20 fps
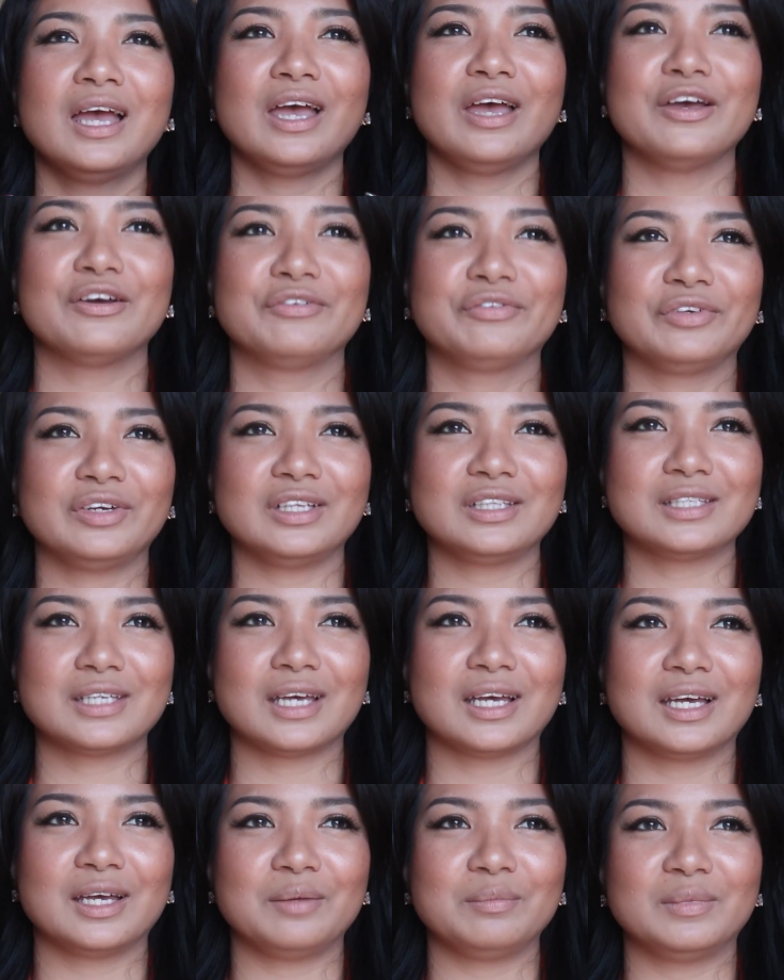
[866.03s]
every
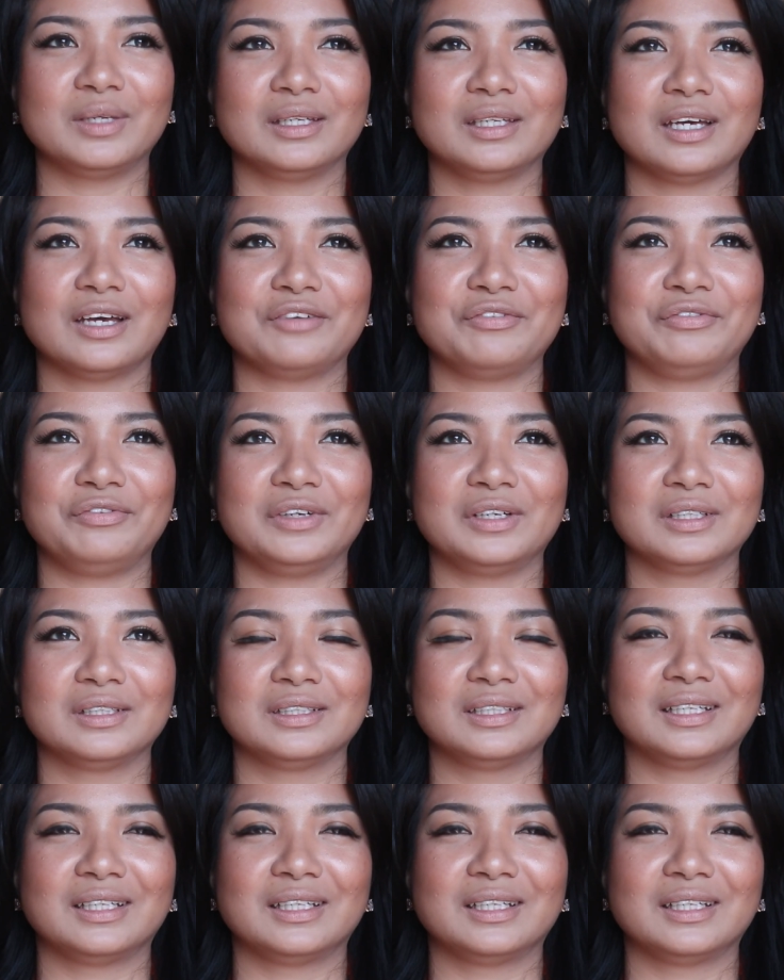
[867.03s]
time that I feel